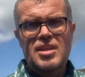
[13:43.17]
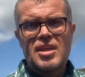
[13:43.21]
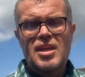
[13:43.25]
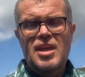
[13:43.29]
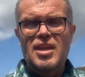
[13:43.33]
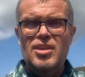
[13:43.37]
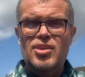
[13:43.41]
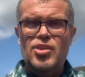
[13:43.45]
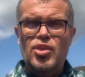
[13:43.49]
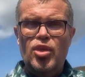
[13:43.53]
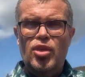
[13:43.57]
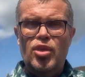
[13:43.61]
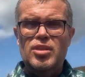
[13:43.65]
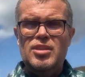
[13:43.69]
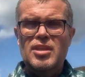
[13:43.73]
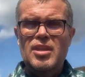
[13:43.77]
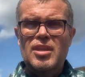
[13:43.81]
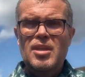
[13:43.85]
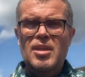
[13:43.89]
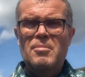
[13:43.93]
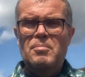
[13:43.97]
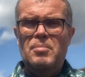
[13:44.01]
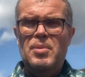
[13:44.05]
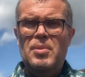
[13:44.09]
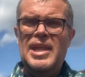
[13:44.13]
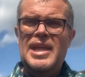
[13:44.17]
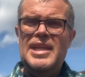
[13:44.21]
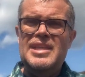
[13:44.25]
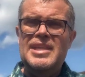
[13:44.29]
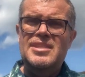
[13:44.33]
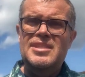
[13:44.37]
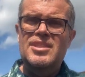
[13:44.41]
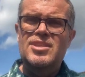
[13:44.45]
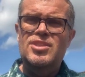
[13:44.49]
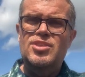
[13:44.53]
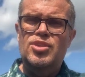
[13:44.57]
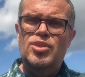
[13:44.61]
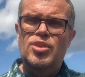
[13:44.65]
and God
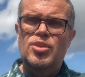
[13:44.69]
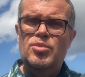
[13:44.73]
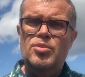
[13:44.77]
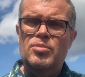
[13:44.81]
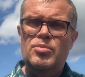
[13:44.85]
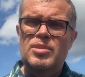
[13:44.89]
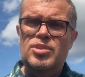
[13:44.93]
blesses you